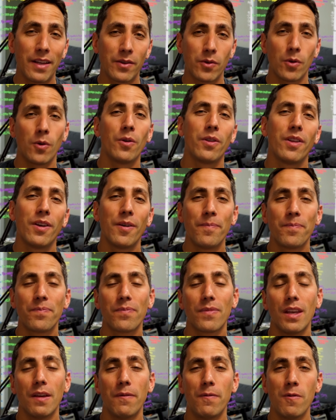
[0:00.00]
I told
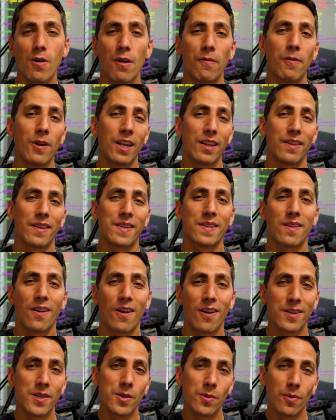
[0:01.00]
them, if you ever get the
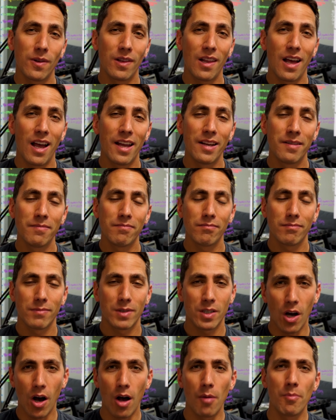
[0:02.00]
stars to align,
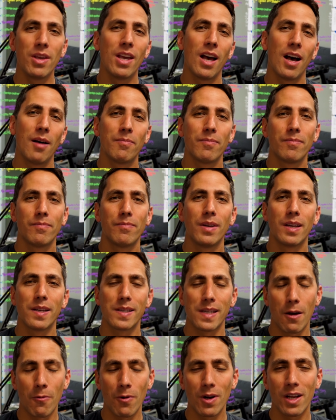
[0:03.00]
call me up because
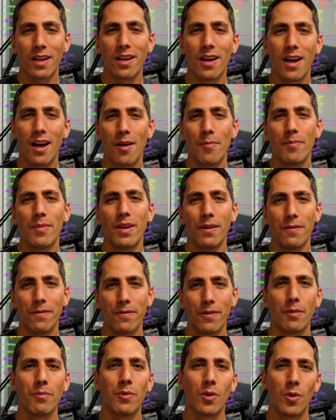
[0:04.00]
I want to come and
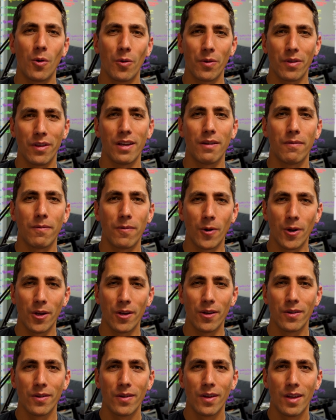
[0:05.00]
film the whole thing for you.
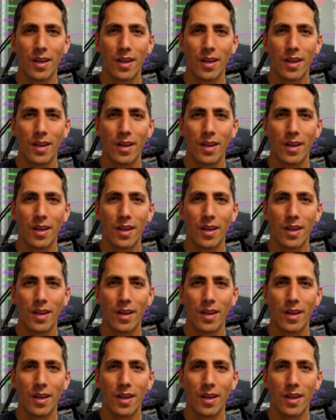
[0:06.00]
